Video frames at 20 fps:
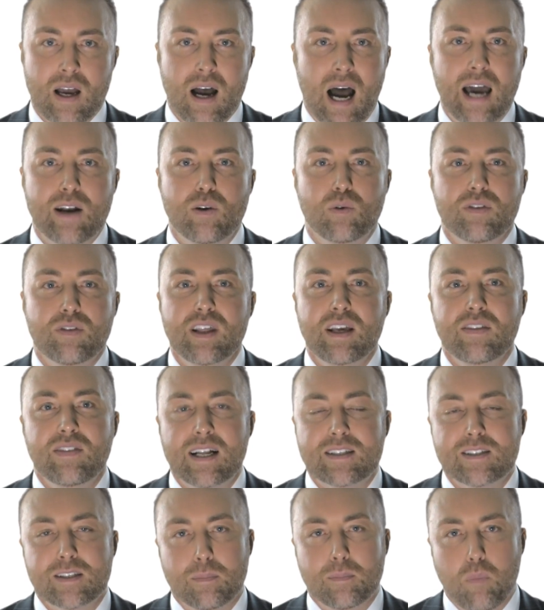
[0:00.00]
I don't think
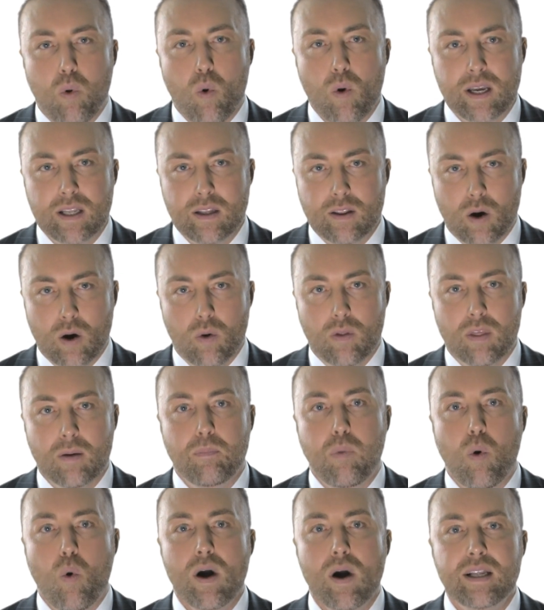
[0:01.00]
that's the point, though. The
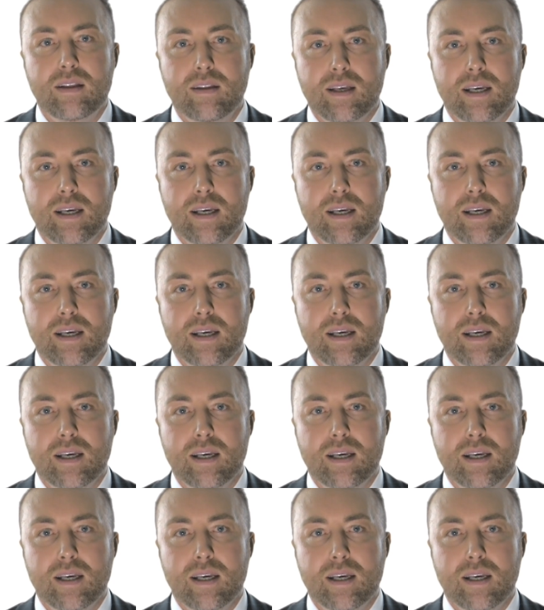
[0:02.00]
point